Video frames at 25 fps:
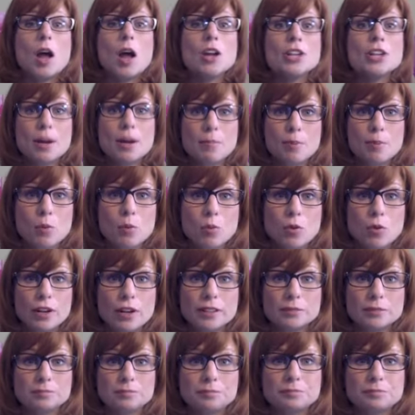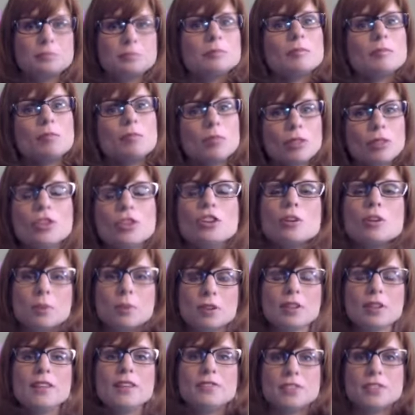number one, your
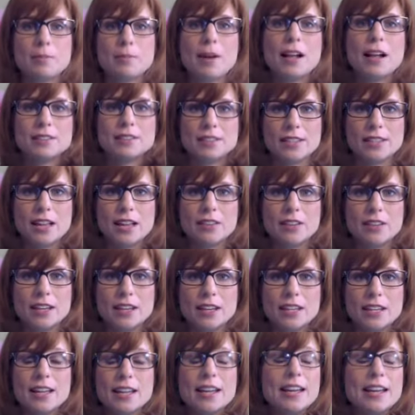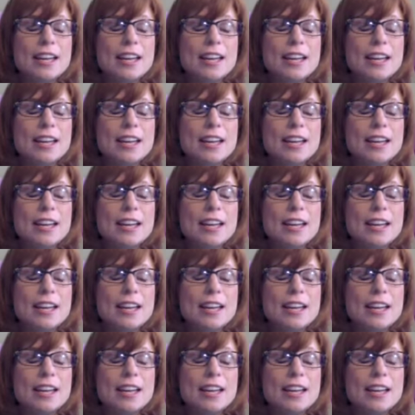beliefs about selling.